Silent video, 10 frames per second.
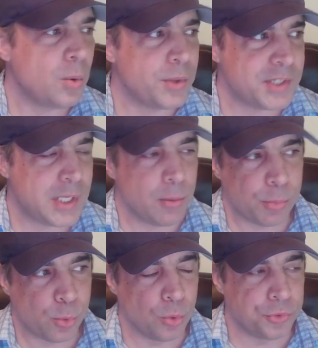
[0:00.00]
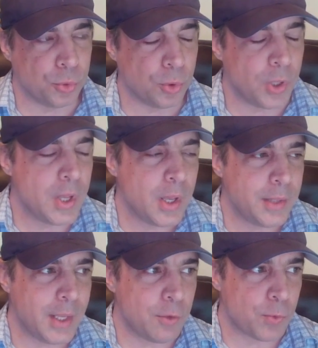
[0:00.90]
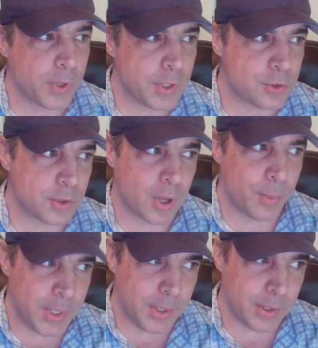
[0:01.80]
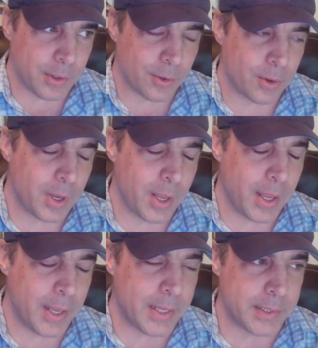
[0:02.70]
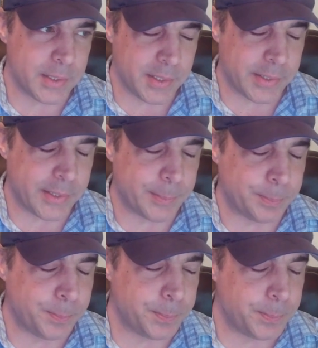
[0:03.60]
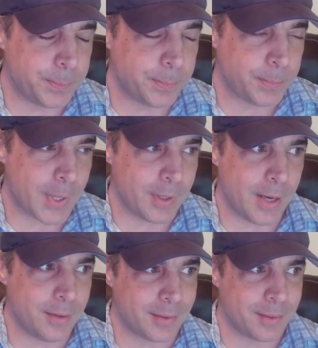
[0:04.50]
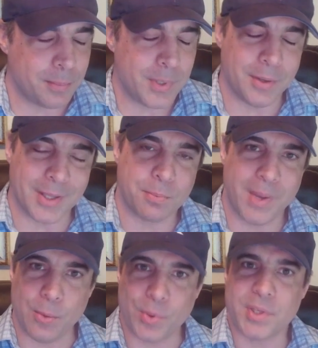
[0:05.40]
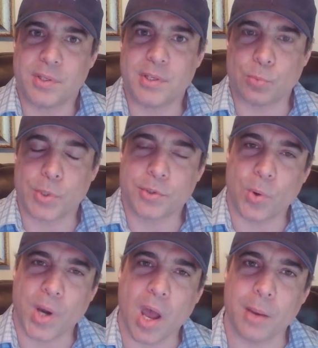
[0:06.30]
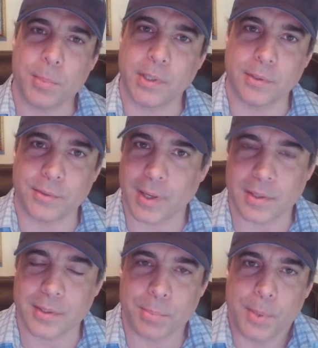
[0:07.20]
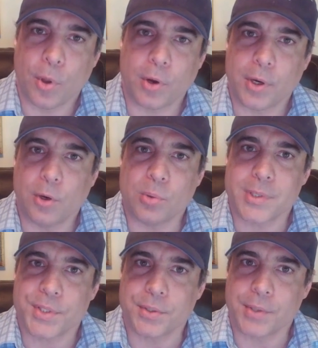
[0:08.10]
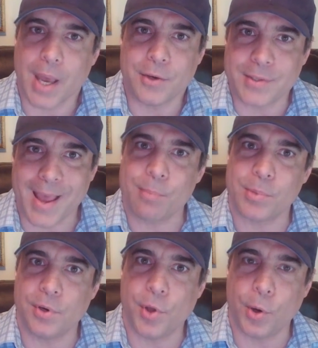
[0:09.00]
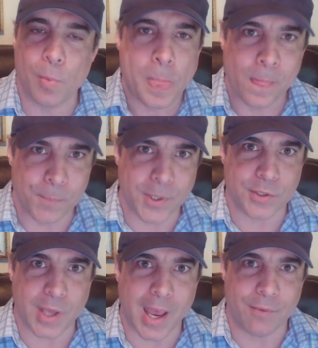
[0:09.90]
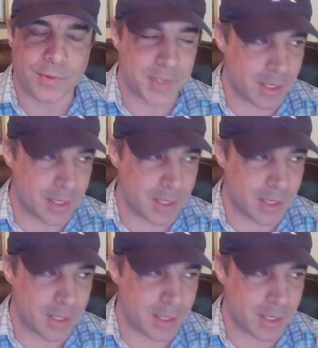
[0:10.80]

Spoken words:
the team at PoolTool, they really should come in here and explain what this is, what's going on, because like I said, people aren't going to know what this is. I just happen to know because I have a stake